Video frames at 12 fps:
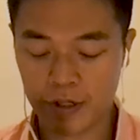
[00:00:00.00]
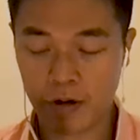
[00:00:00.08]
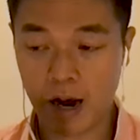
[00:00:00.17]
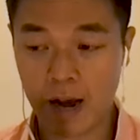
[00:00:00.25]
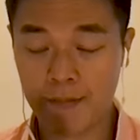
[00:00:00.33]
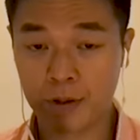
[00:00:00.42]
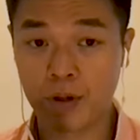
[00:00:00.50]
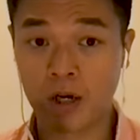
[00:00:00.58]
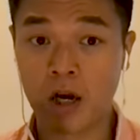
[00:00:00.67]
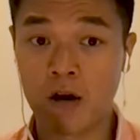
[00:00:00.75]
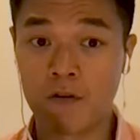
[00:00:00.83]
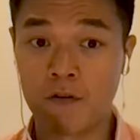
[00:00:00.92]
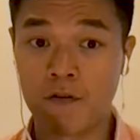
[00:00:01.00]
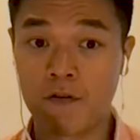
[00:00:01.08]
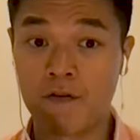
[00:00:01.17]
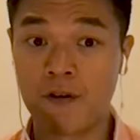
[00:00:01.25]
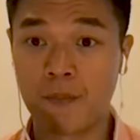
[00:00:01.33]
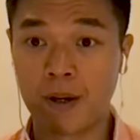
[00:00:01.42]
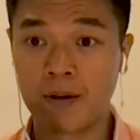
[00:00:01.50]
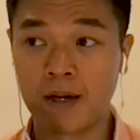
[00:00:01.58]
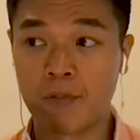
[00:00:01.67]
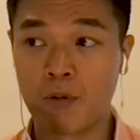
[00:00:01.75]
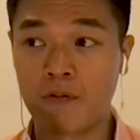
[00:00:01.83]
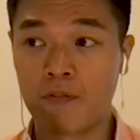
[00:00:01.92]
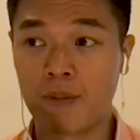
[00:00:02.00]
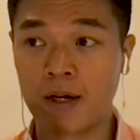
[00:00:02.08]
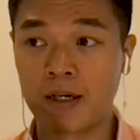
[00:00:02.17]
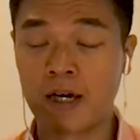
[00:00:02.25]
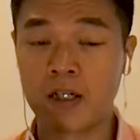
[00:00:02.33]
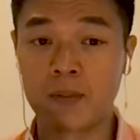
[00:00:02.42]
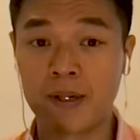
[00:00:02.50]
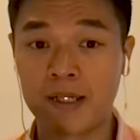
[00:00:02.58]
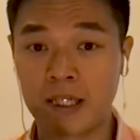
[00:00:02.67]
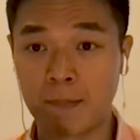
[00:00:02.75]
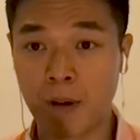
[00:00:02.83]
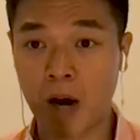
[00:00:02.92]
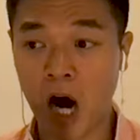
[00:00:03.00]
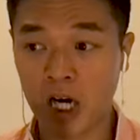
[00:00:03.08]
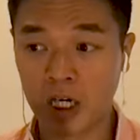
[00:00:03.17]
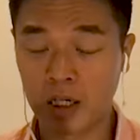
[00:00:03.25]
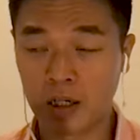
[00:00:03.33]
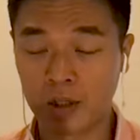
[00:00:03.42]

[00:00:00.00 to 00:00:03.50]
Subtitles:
So I have been doing a lot of filming, like with my accountability partner